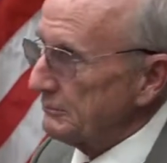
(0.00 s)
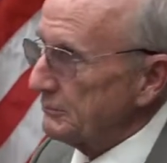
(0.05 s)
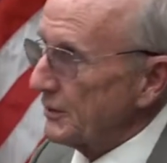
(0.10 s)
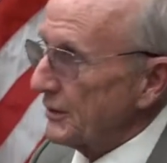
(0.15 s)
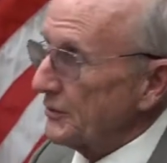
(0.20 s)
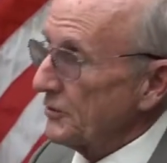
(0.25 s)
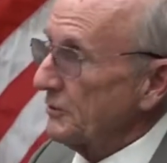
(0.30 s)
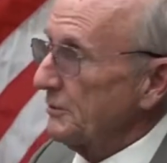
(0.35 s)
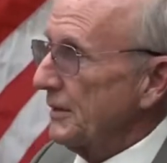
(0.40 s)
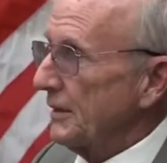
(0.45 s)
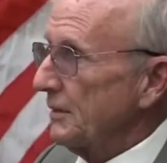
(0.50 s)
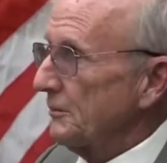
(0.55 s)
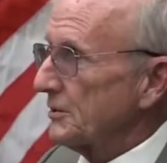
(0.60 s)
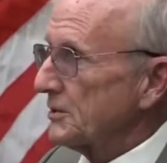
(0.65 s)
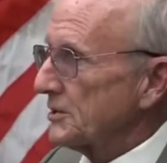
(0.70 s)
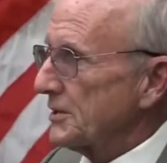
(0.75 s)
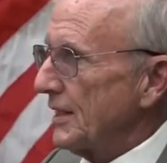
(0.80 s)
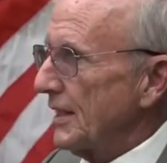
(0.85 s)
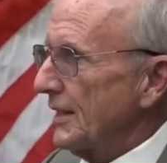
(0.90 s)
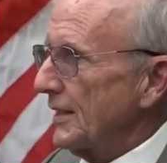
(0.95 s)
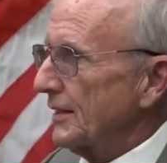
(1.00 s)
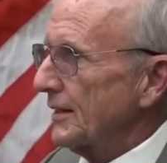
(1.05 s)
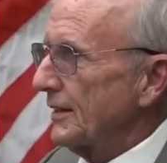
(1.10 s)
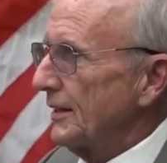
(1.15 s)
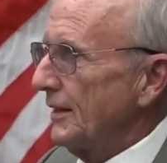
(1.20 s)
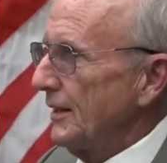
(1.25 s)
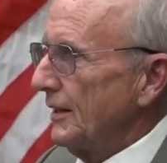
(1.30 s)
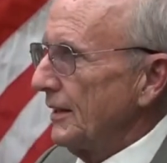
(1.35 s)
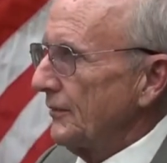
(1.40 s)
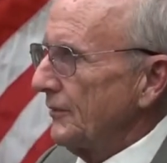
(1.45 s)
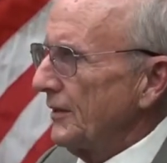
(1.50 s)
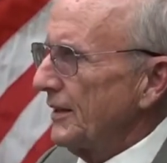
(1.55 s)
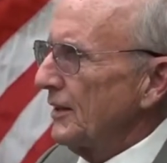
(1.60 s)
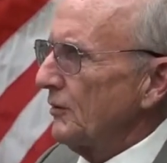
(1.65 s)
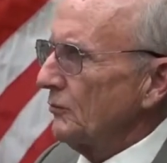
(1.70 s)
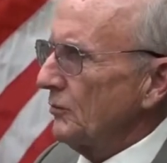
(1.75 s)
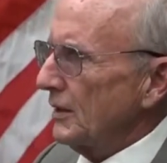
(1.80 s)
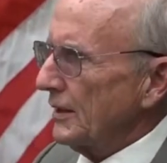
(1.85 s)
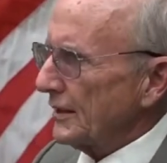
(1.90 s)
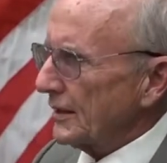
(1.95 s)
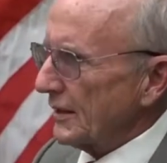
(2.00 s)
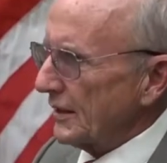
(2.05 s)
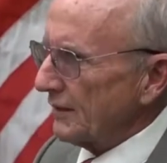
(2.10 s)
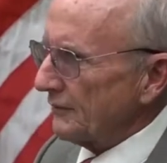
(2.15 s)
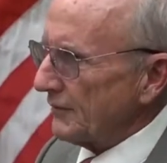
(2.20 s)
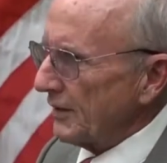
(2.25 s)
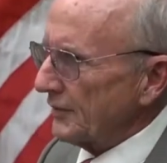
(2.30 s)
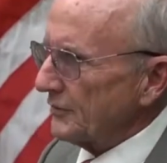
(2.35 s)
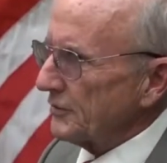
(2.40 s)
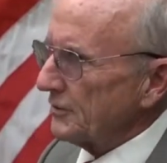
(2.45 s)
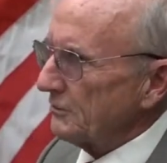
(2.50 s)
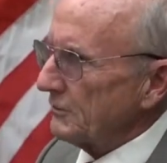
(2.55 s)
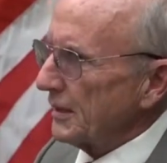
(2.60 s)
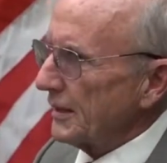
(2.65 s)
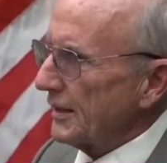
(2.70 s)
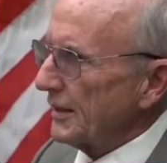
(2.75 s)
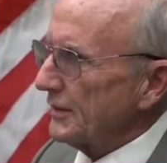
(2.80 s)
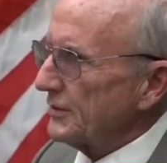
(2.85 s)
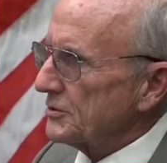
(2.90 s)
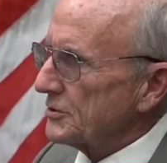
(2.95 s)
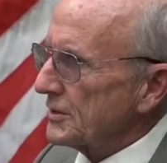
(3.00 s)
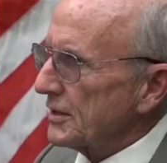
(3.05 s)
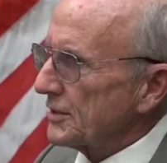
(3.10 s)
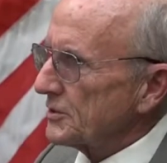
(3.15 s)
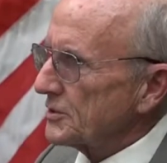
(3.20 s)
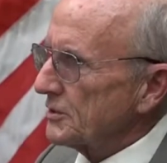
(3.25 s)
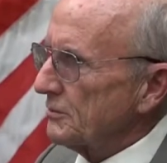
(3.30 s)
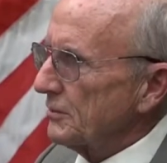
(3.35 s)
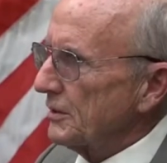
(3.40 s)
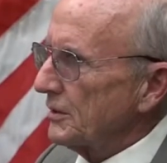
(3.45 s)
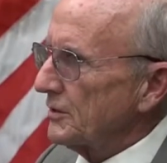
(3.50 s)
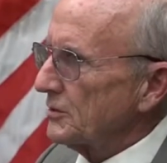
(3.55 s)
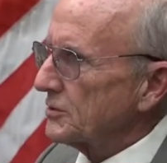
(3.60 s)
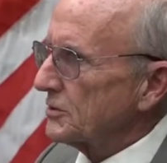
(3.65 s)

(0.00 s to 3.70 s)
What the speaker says: brother made a mistake, then it really kind of undermines testimony.